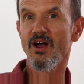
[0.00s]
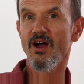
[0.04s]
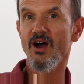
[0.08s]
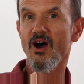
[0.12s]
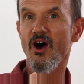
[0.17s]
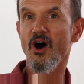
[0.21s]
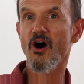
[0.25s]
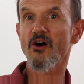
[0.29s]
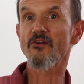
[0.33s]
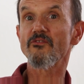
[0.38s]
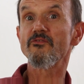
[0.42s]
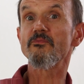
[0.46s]

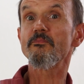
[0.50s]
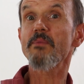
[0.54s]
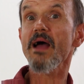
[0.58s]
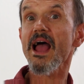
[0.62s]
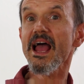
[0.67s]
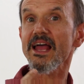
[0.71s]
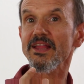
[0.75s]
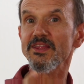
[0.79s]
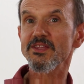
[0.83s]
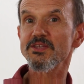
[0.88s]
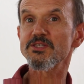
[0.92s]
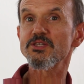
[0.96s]
of
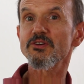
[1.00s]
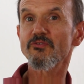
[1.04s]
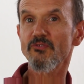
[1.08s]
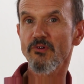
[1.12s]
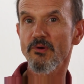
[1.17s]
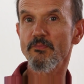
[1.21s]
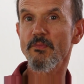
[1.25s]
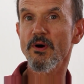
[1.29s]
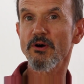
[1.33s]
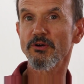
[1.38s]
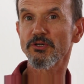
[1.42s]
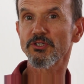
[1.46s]
patterns of
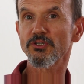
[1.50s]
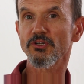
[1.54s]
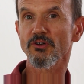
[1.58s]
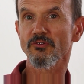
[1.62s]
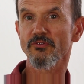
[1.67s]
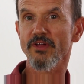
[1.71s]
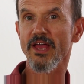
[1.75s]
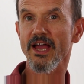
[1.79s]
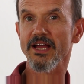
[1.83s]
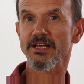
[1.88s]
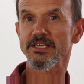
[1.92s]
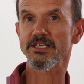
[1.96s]
emotional
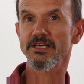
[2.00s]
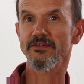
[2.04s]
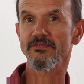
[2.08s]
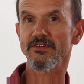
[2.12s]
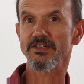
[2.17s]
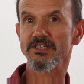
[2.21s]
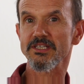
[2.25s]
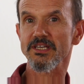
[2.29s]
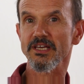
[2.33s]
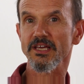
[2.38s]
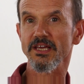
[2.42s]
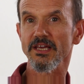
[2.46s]

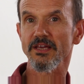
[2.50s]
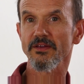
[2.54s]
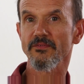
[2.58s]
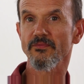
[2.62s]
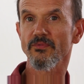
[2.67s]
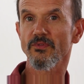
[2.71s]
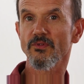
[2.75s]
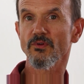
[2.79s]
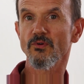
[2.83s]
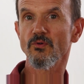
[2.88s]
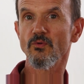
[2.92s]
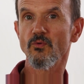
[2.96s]
reactivity,
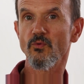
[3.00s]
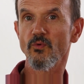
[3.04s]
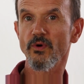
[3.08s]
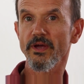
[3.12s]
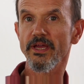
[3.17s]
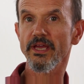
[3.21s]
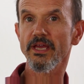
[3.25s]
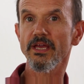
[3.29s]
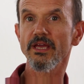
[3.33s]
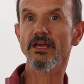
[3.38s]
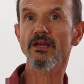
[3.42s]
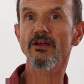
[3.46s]

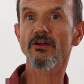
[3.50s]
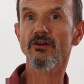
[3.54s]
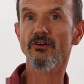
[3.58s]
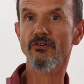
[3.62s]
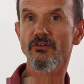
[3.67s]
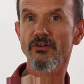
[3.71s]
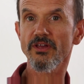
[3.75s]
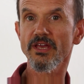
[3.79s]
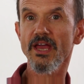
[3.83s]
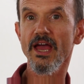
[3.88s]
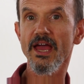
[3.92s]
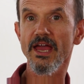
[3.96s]
we
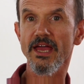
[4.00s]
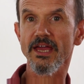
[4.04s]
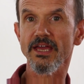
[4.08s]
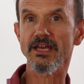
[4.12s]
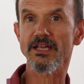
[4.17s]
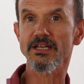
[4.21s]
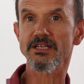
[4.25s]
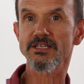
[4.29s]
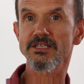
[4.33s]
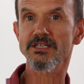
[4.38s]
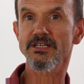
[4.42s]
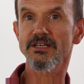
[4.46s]
create